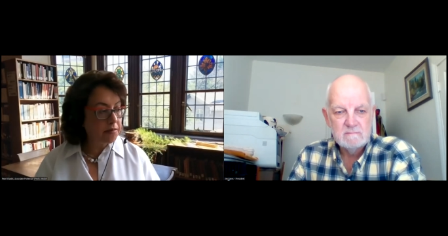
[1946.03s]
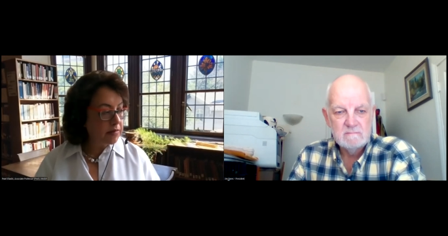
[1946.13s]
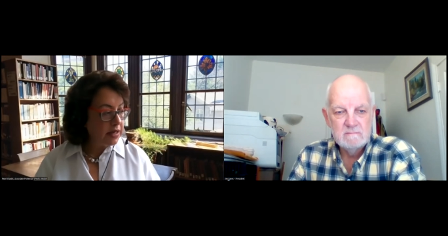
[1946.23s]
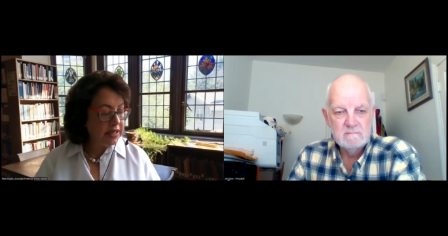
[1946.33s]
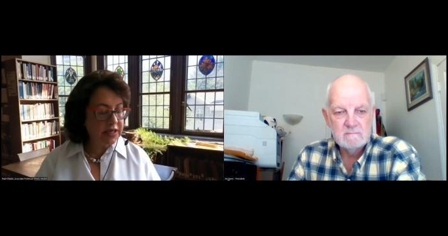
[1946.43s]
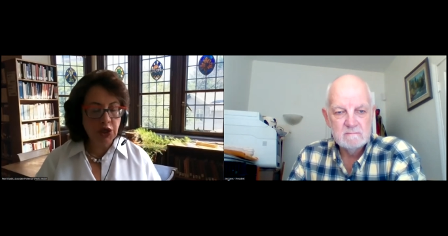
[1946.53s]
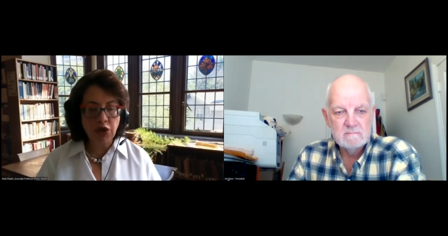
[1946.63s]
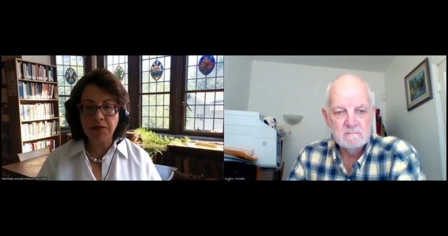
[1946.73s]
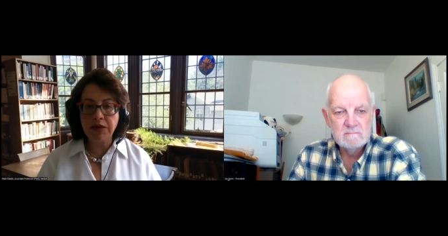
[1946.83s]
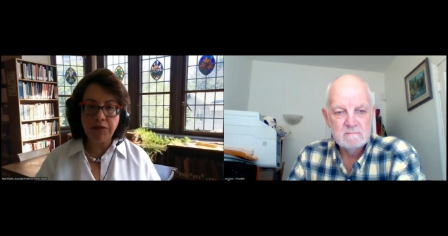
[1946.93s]
Speaker 1: needs in
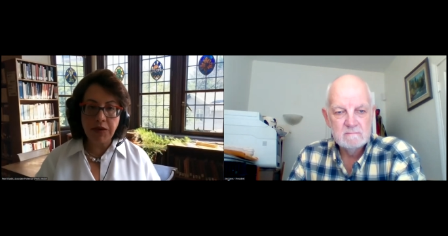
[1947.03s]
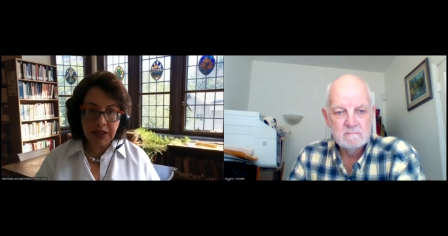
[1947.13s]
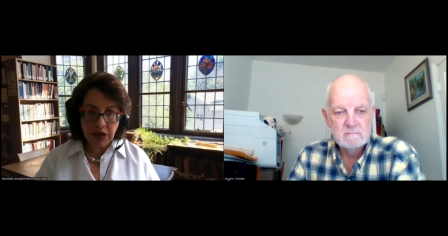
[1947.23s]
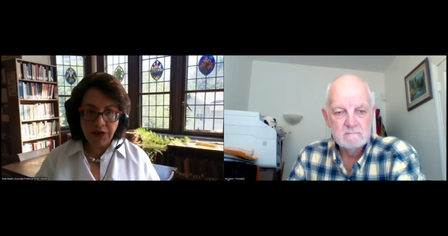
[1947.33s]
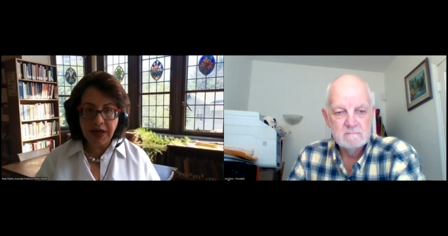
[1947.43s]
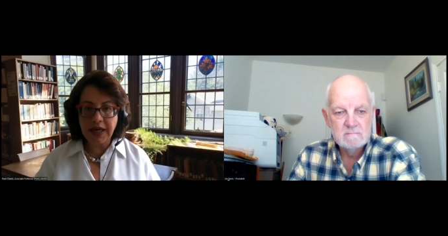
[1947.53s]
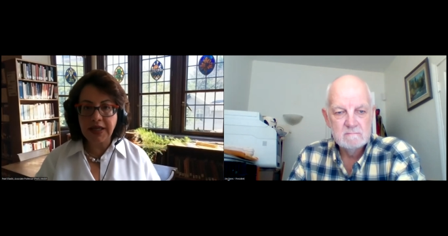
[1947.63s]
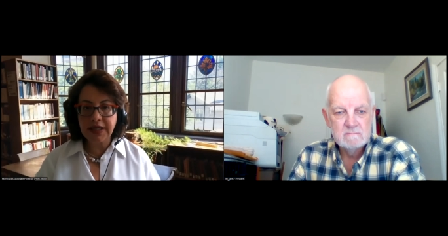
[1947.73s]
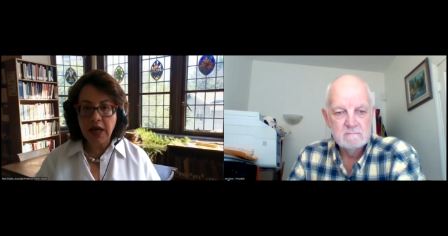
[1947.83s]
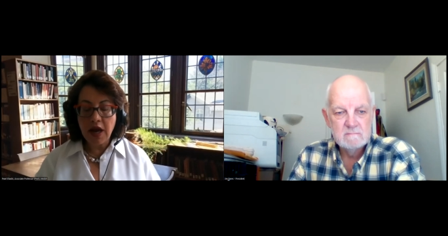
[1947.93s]
terms of military needs